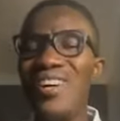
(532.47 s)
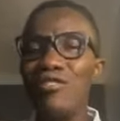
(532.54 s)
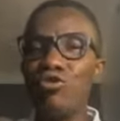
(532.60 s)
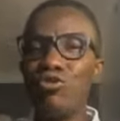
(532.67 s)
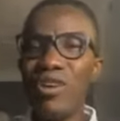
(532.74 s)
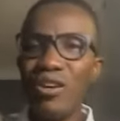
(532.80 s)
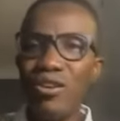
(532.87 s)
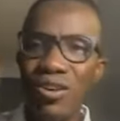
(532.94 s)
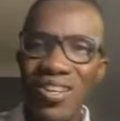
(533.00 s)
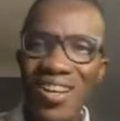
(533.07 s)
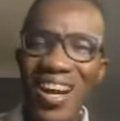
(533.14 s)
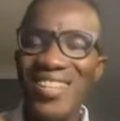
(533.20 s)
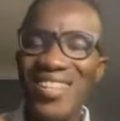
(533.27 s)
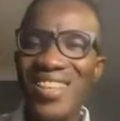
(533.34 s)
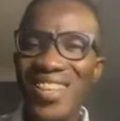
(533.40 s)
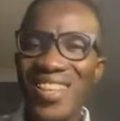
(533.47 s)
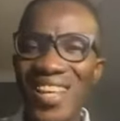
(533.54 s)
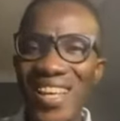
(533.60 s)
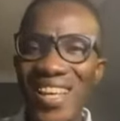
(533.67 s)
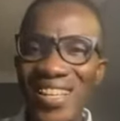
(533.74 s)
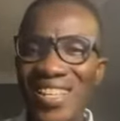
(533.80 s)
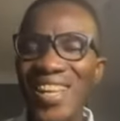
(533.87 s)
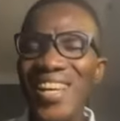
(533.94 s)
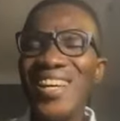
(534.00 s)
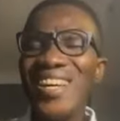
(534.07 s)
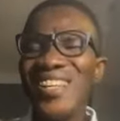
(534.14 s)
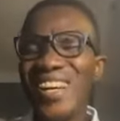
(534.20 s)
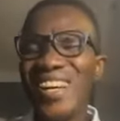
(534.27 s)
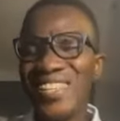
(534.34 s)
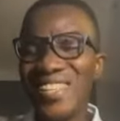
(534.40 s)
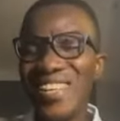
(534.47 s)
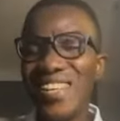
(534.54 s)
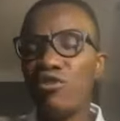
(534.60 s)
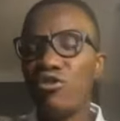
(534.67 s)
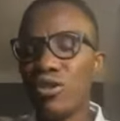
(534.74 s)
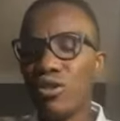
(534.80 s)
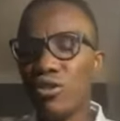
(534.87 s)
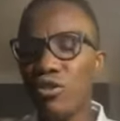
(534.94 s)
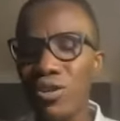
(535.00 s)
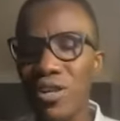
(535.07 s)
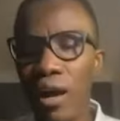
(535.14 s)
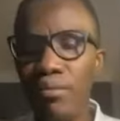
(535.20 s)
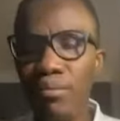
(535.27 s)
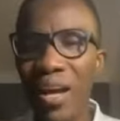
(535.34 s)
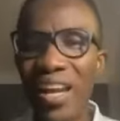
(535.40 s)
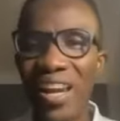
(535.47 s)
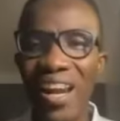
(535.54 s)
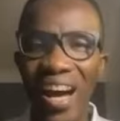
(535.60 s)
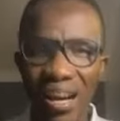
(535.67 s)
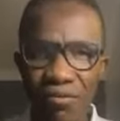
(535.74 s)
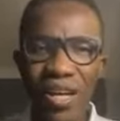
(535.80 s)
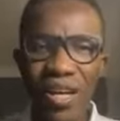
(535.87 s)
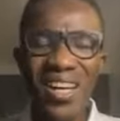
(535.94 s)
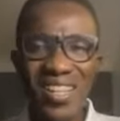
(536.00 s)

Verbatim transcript: to recognize the things that seek to slow down my life,